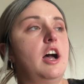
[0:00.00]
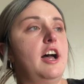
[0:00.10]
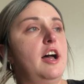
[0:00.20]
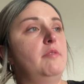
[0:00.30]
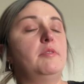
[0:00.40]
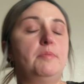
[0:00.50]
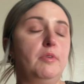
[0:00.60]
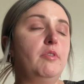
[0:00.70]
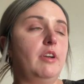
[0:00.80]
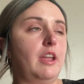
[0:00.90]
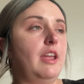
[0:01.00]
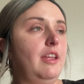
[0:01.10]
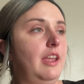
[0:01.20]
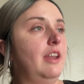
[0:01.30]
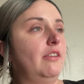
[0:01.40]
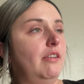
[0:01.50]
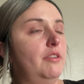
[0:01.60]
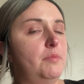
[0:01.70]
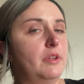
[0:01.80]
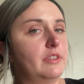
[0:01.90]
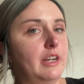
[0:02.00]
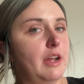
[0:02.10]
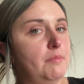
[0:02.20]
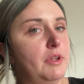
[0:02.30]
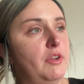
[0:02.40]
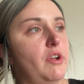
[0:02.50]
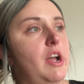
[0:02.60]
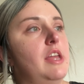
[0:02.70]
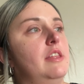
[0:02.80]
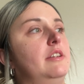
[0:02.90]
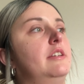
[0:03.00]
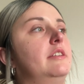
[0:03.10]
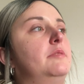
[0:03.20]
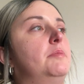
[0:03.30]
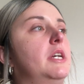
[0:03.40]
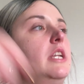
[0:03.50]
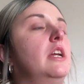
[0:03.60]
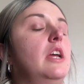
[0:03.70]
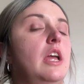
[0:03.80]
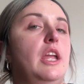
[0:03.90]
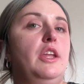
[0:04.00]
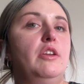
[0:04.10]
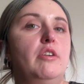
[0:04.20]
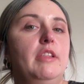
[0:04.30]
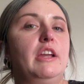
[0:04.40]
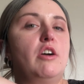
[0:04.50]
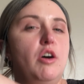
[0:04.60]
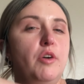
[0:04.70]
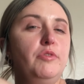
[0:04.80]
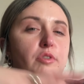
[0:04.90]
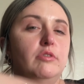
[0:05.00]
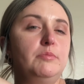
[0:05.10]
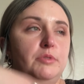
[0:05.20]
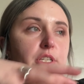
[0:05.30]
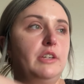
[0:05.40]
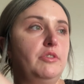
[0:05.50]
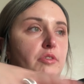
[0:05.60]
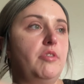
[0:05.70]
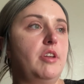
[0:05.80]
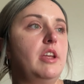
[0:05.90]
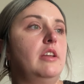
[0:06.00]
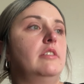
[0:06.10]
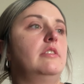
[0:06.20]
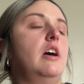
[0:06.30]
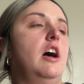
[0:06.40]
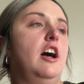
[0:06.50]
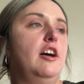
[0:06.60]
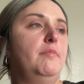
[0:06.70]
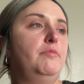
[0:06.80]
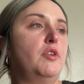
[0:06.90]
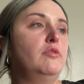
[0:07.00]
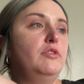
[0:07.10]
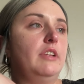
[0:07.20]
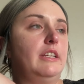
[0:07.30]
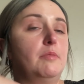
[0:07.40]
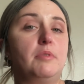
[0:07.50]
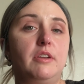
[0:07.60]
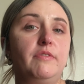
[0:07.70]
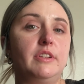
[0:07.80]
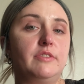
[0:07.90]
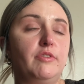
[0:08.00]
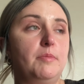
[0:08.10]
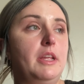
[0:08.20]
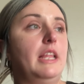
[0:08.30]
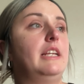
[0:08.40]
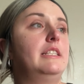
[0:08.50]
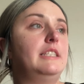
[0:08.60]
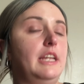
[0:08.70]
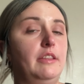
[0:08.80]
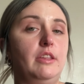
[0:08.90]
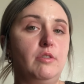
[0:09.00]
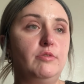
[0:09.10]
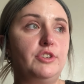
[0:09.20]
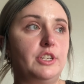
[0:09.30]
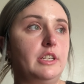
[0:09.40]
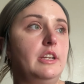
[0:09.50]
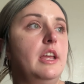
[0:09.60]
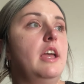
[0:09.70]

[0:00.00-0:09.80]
Um, oh, again, it all depends on how big your island is, but you know like all those particular things um, those are like the benefits for me like seeing the ocean